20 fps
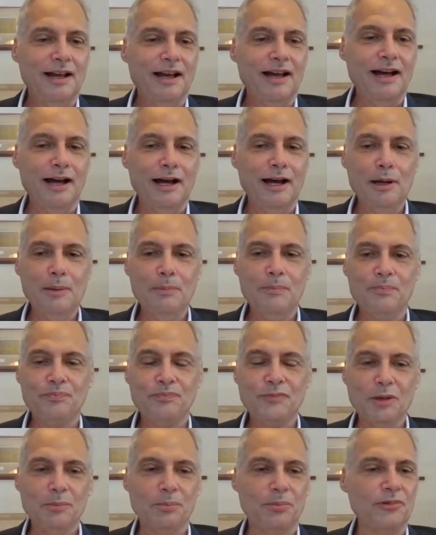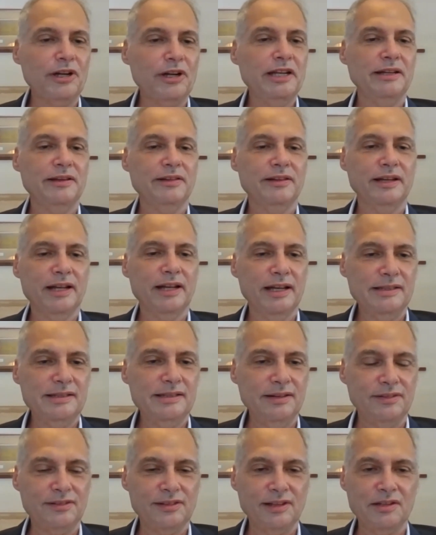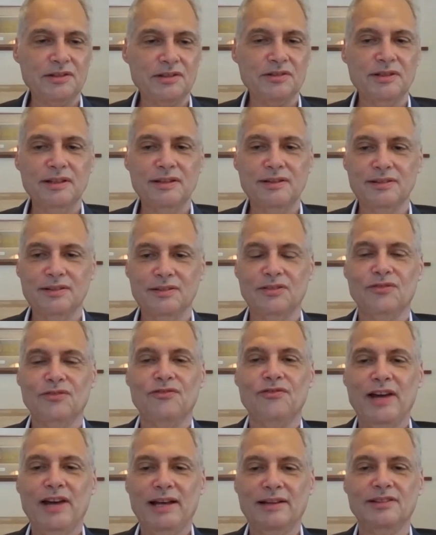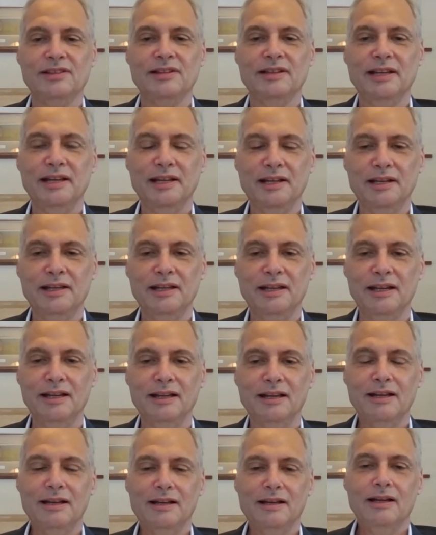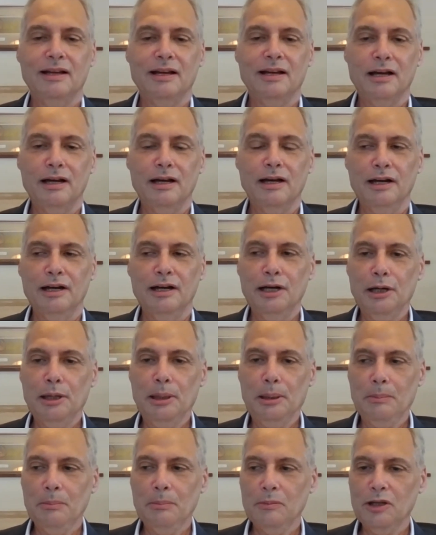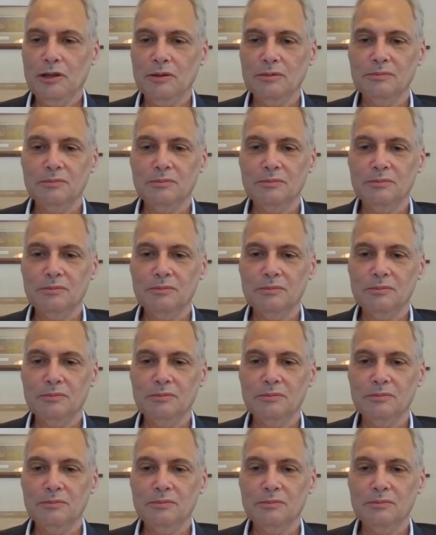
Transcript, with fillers: um, Britain in the 19th century is this fascinating um,